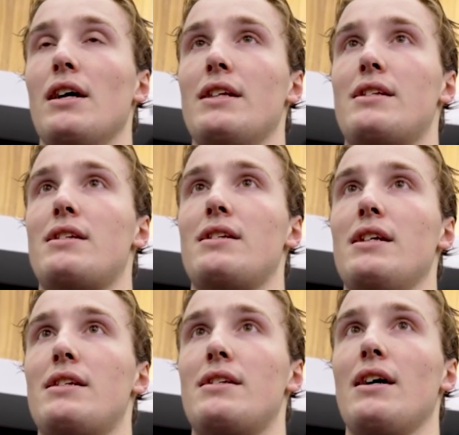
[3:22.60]
it's
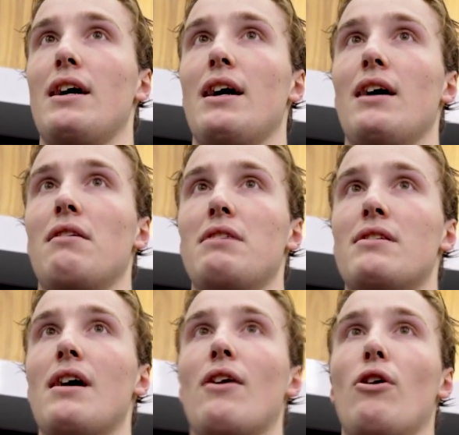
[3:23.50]

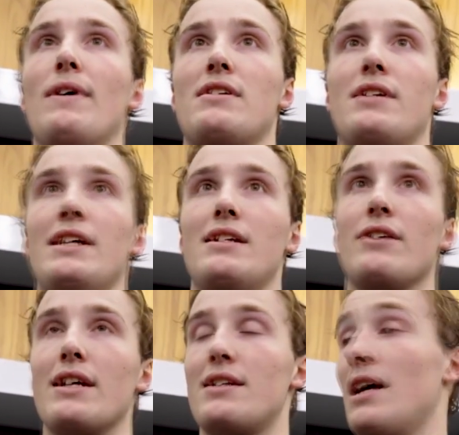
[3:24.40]
not always easy to
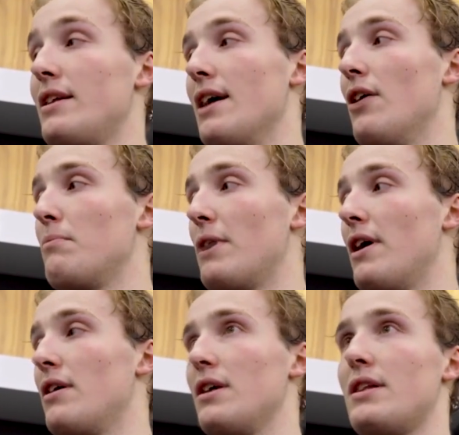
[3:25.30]
get sent down,
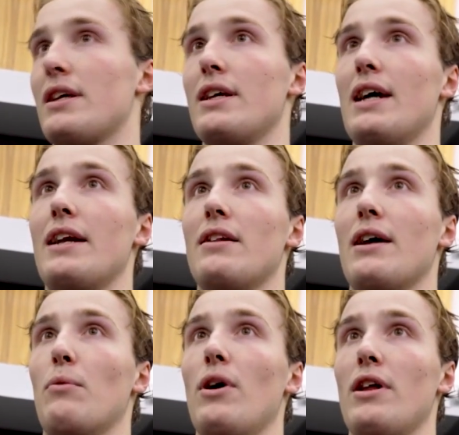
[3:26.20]
but I think he handled
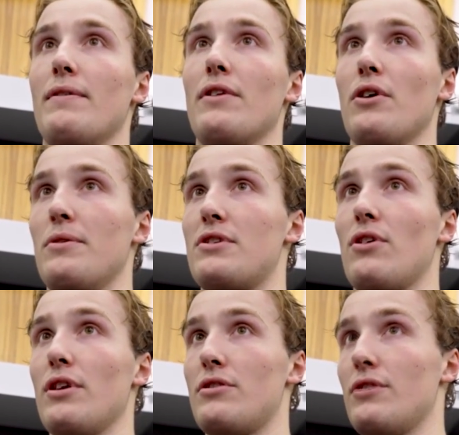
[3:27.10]
that well, even though it was
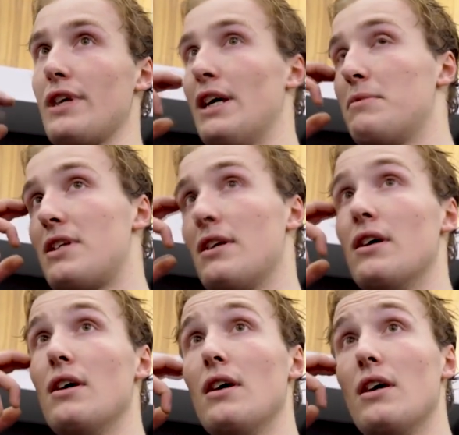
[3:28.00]
only two games. And
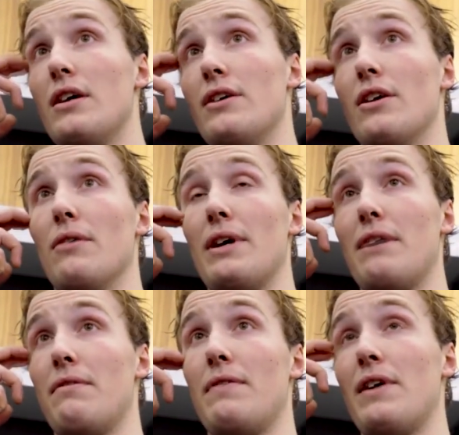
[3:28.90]
you know, we
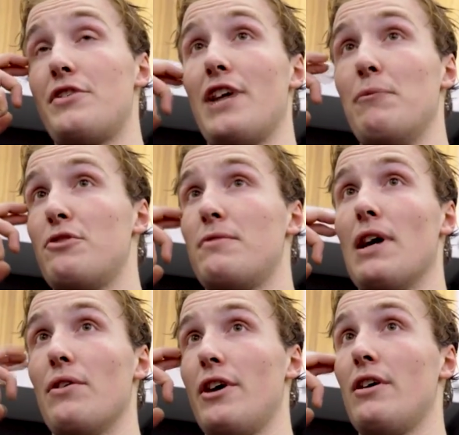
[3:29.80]
have Seamus
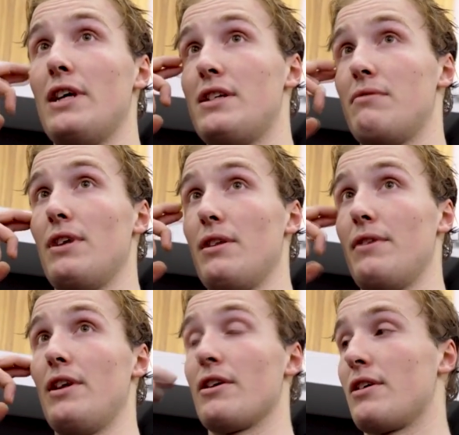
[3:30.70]
down there. He's a really,
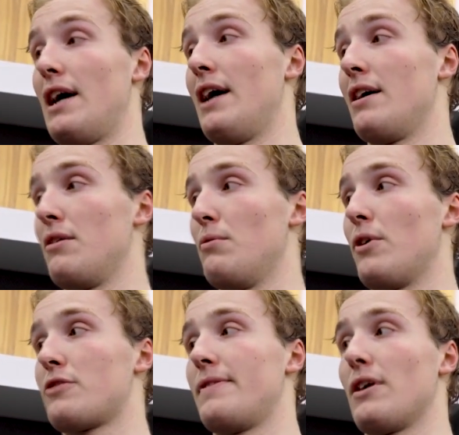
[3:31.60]
really good guy and
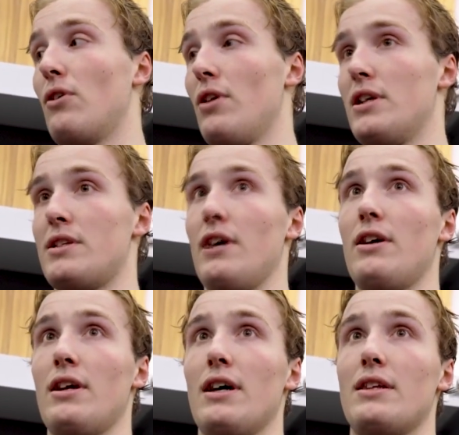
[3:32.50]
works with the goalies there.
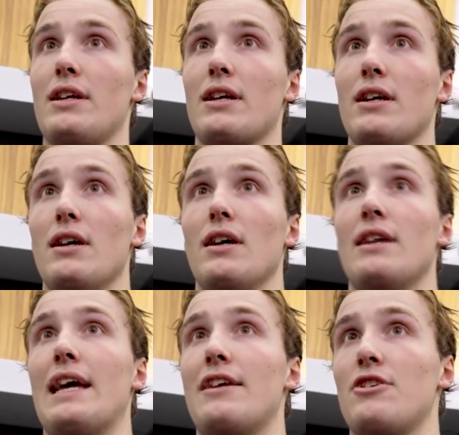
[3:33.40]
And I think
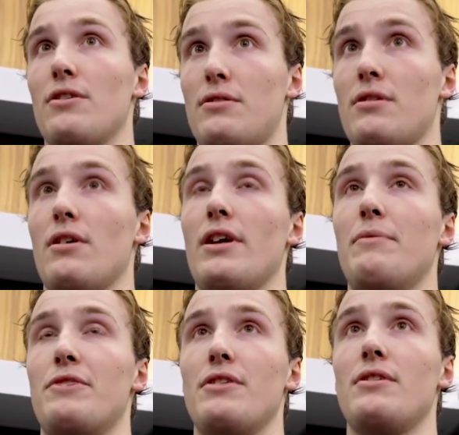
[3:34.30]
that shows on
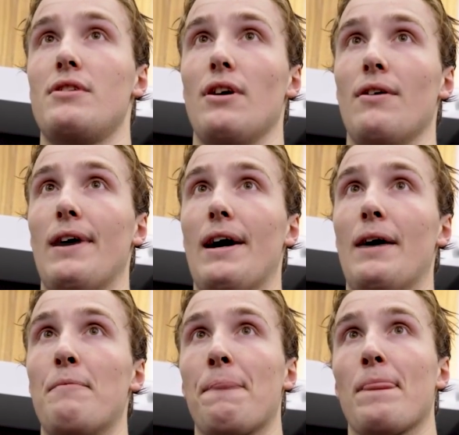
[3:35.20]
him too.
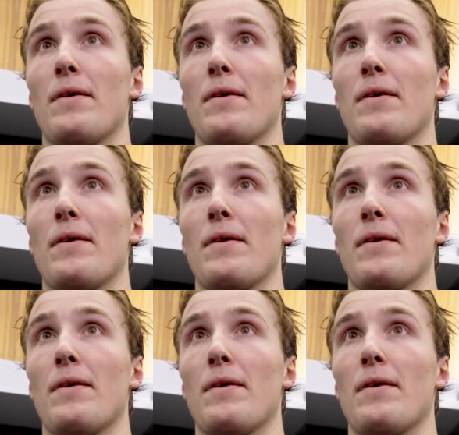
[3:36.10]
So,